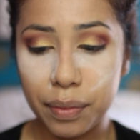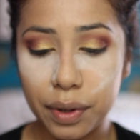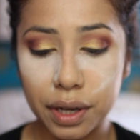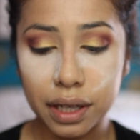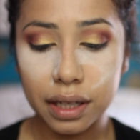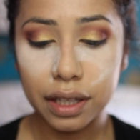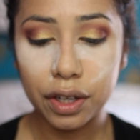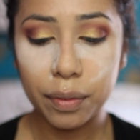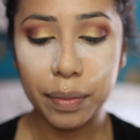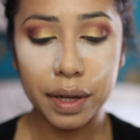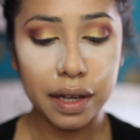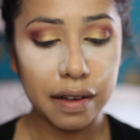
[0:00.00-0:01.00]
Putting a little
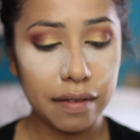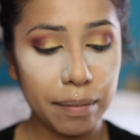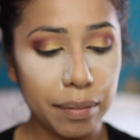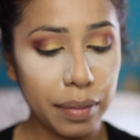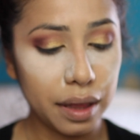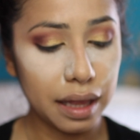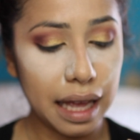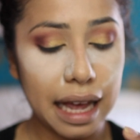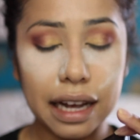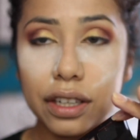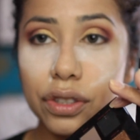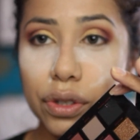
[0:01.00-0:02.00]
bit of
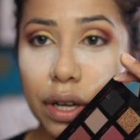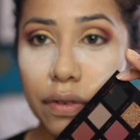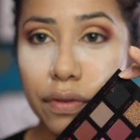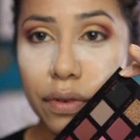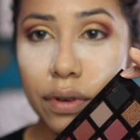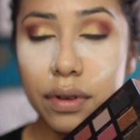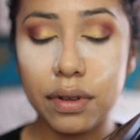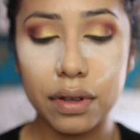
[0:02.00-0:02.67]
black truffle